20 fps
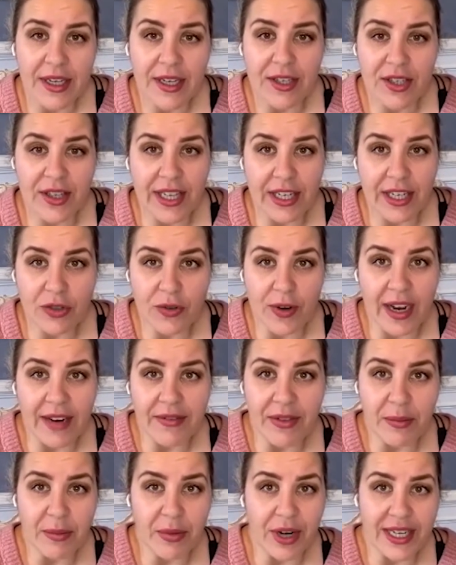So they
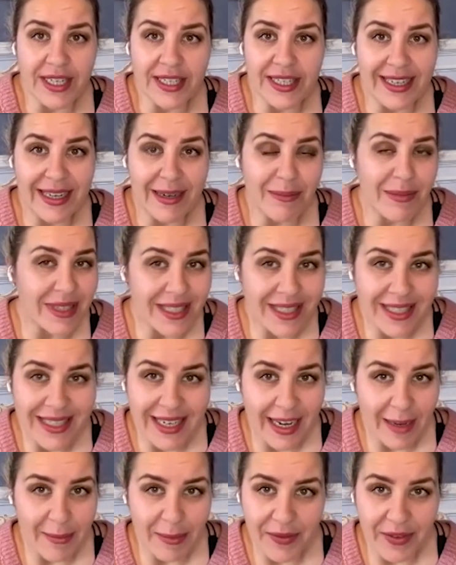drive the pricing up this
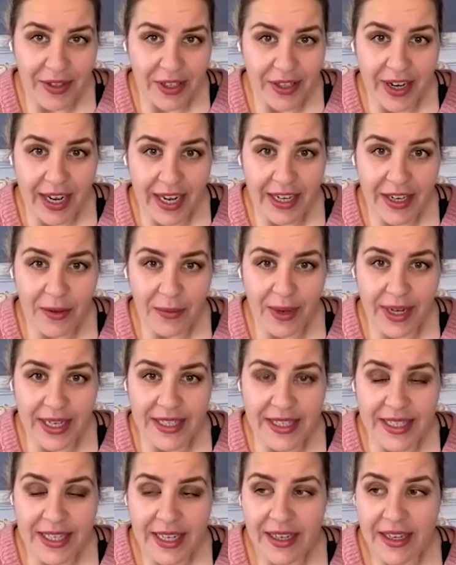time of year
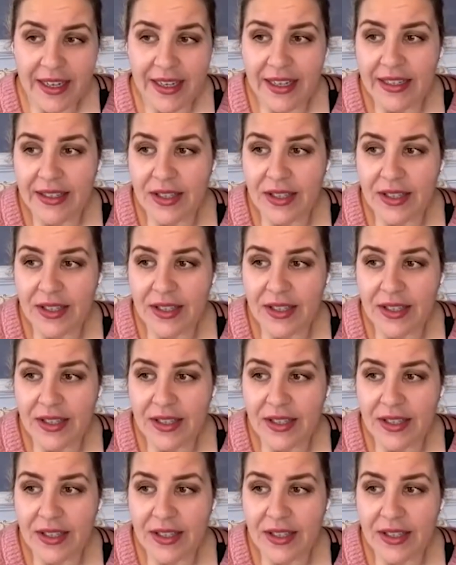anyways. Yeah.